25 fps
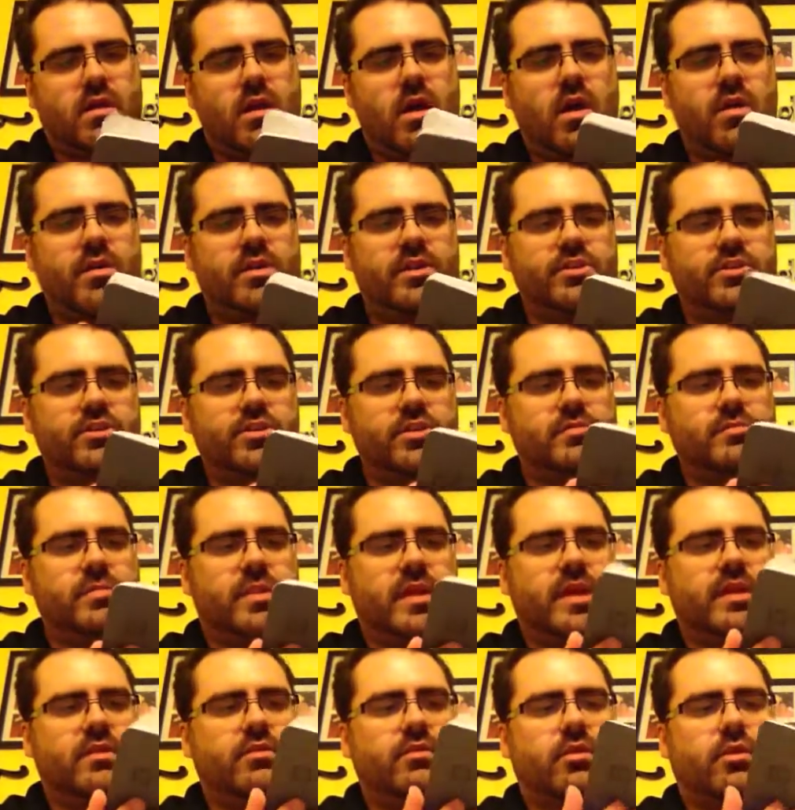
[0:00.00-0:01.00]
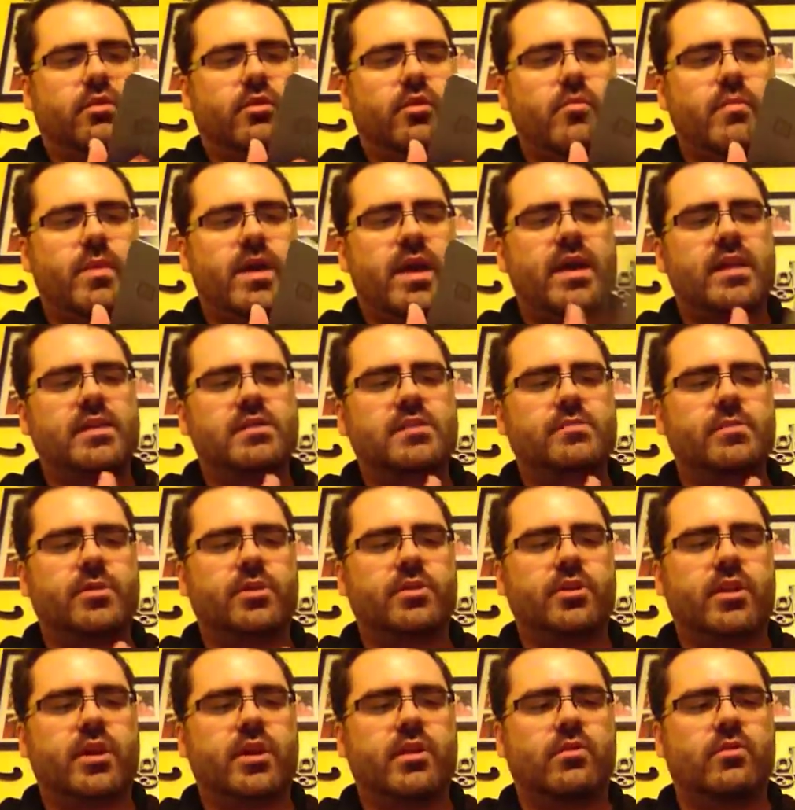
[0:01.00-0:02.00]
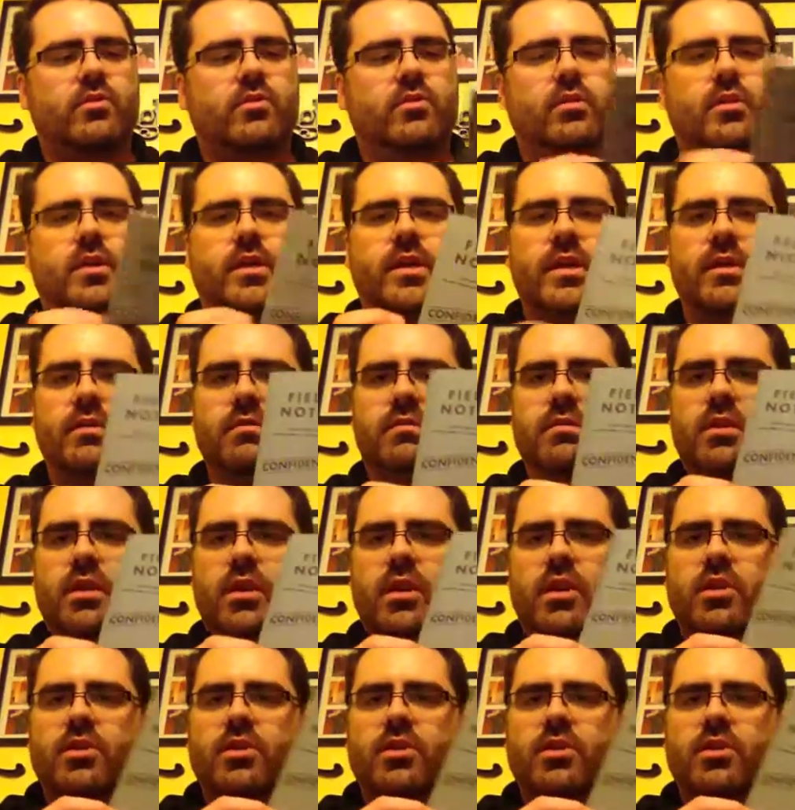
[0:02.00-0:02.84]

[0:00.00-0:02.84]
Oh, these are just blank little notepads, but they're kind of cool looking.